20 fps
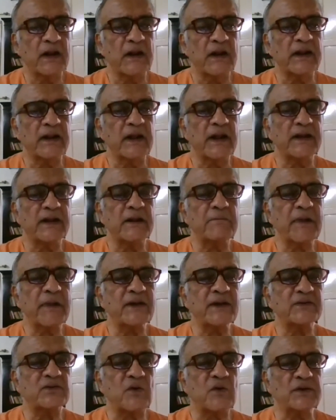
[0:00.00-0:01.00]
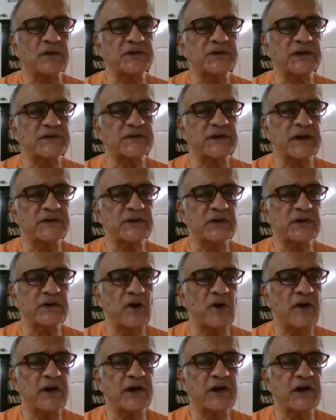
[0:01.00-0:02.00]
The other man's consciousness is
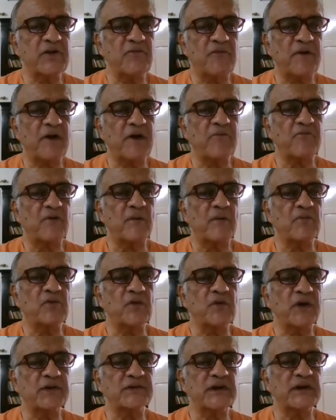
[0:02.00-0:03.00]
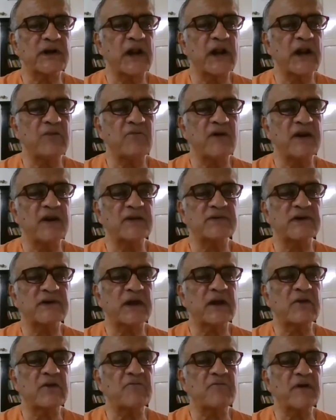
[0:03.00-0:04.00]
not different from yours in any very
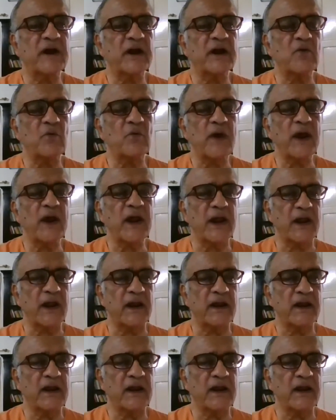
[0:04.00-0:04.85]
significant way.